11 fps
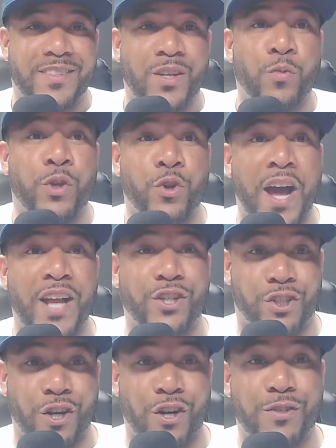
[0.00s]
When you got your
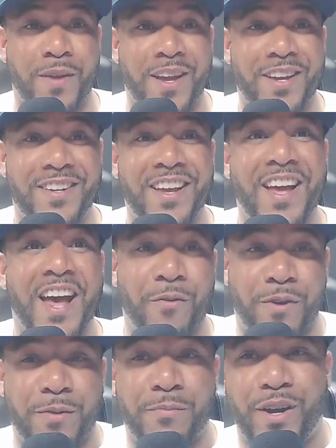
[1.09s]
shirts made, I
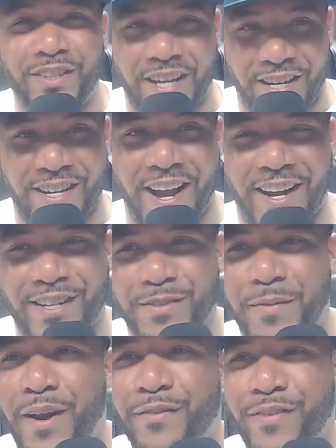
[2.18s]
went and bought that jacket. As a
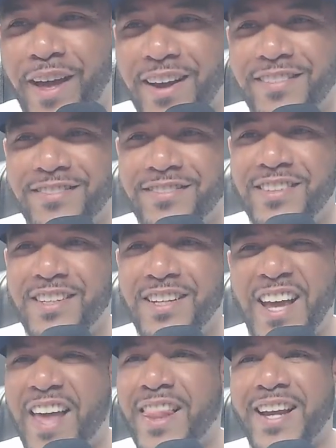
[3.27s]
matter of fact,
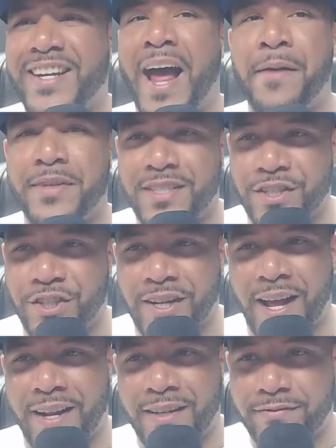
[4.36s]
it had like diamonds and shit
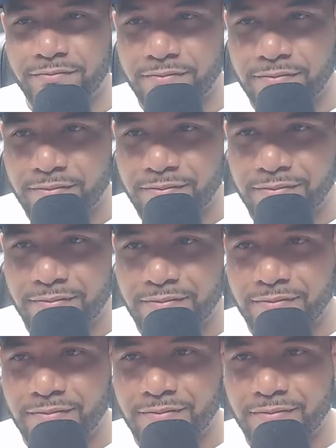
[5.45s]
on it.
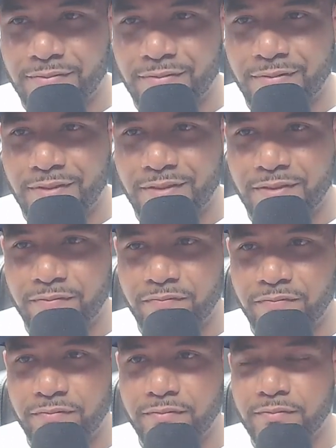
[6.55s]
Was that
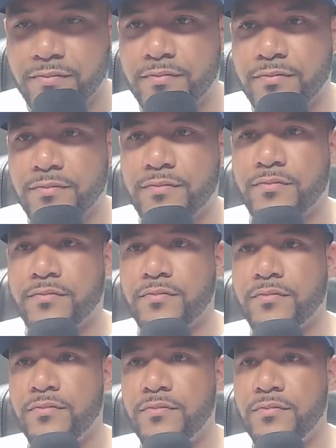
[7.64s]
what? Was that the show?
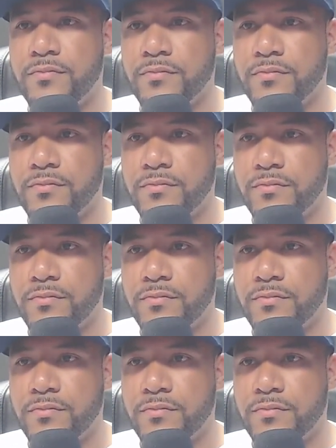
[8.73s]
We talking about the same